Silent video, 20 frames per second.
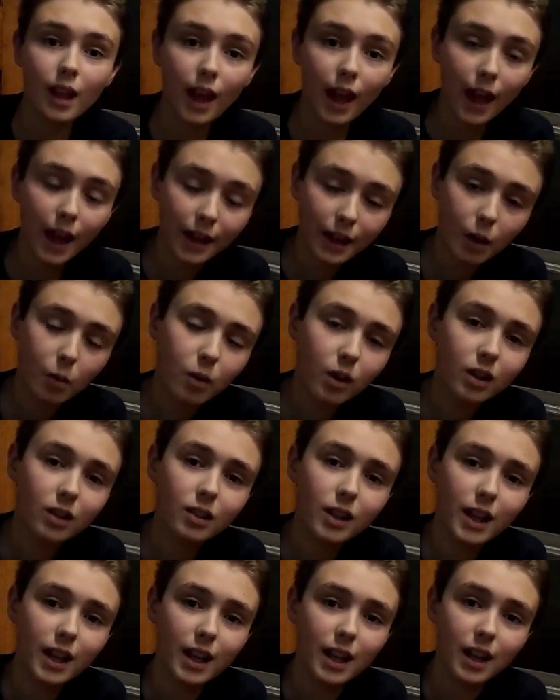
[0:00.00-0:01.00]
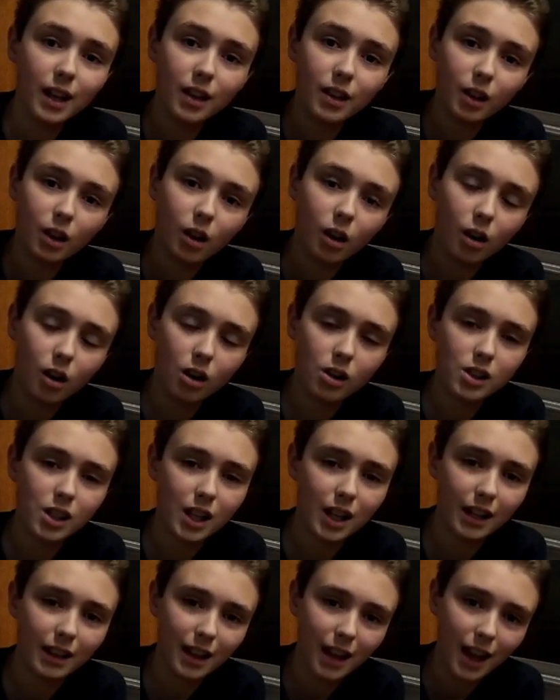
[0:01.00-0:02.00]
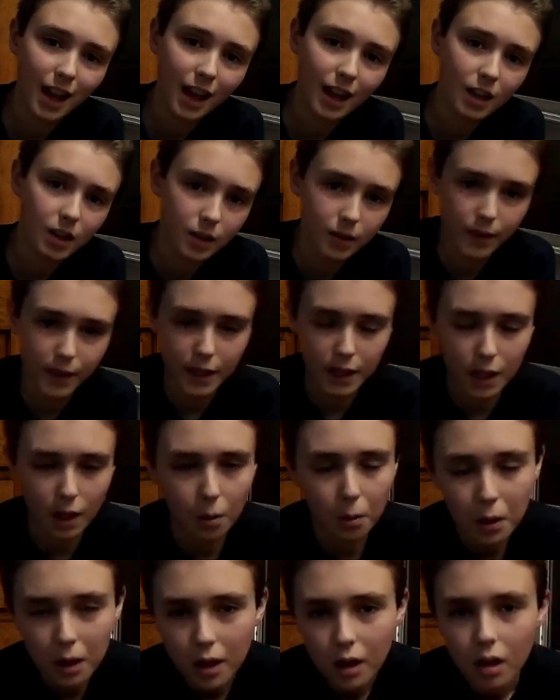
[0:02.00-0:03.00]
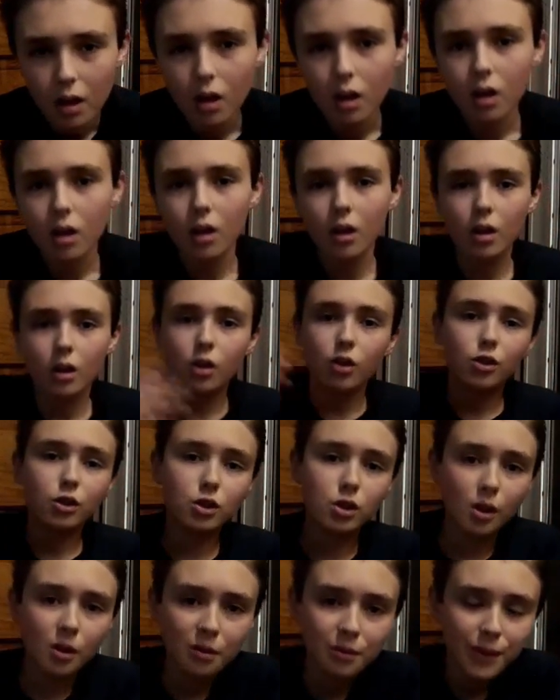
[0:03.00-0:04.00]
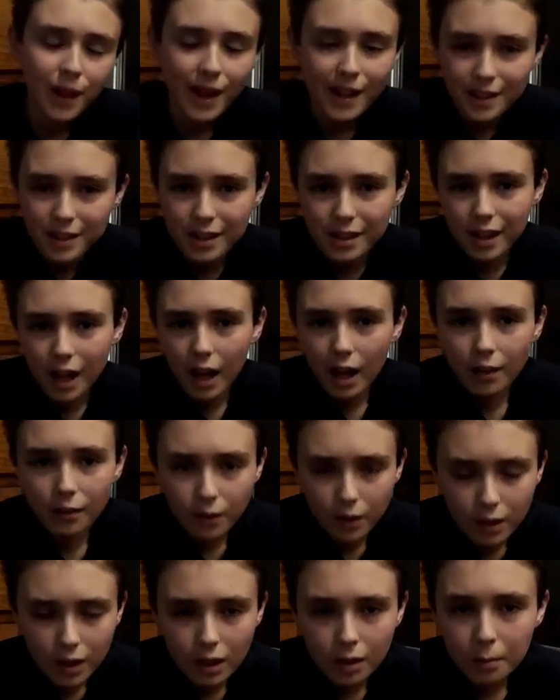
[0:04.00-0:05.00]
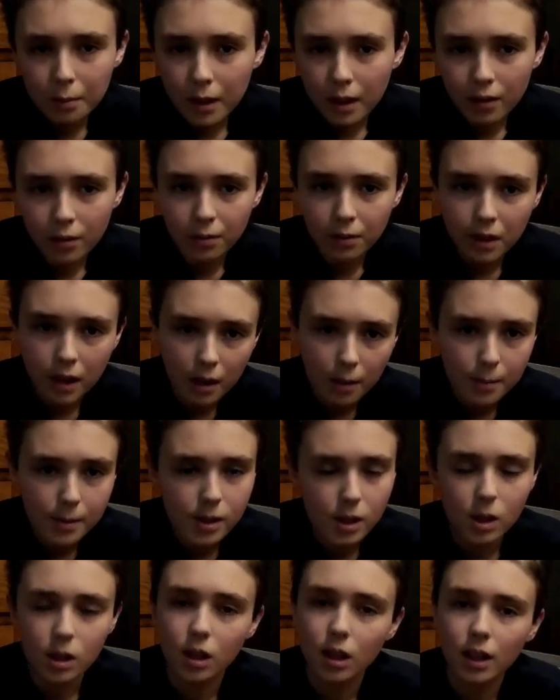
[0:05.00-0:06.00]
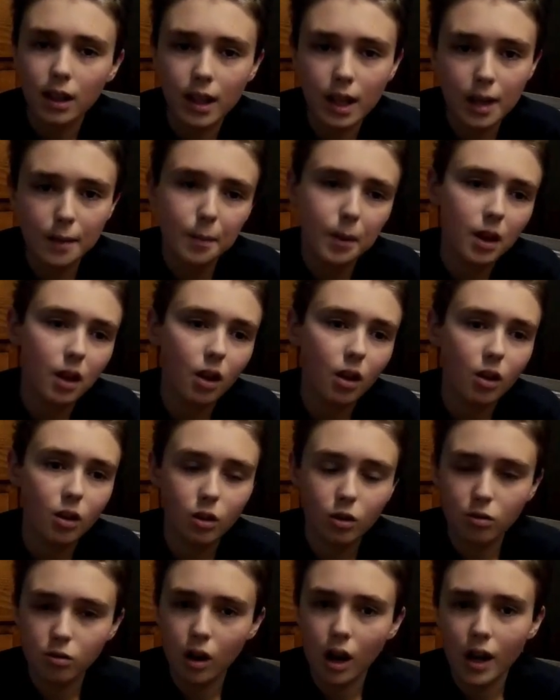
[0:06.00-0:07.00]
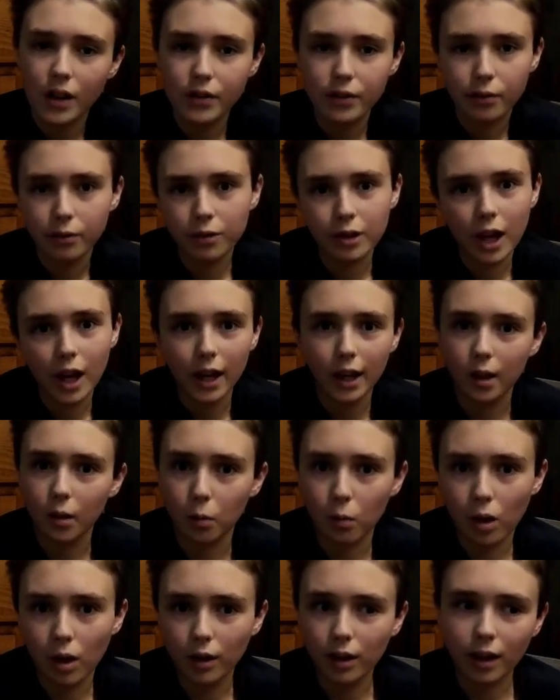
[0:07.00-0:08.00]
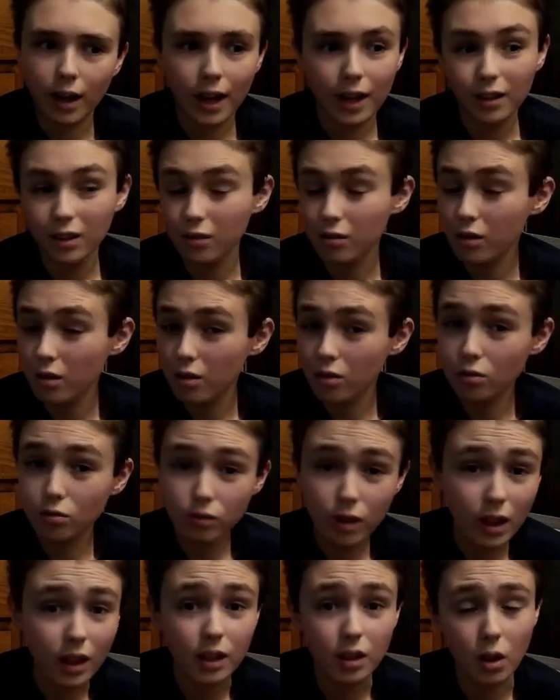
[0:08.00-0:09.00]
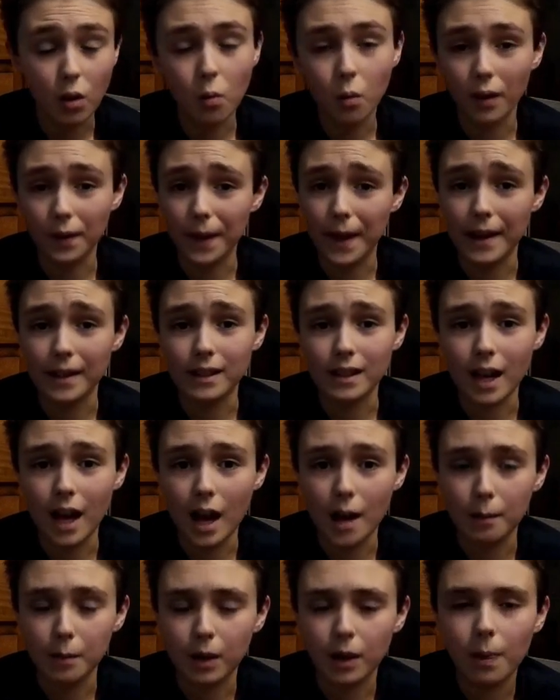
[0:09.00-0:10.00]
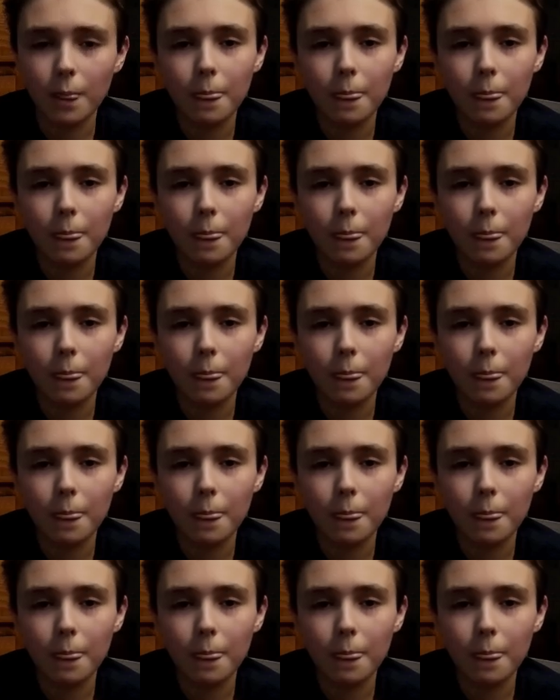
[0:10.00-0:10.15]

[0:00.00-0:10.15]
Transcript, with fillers: and I will link it in the cards and at the end of the video. So that's just kind of a little bit of tips on keeping your rods from flying in the water, and you really don't want that to happen.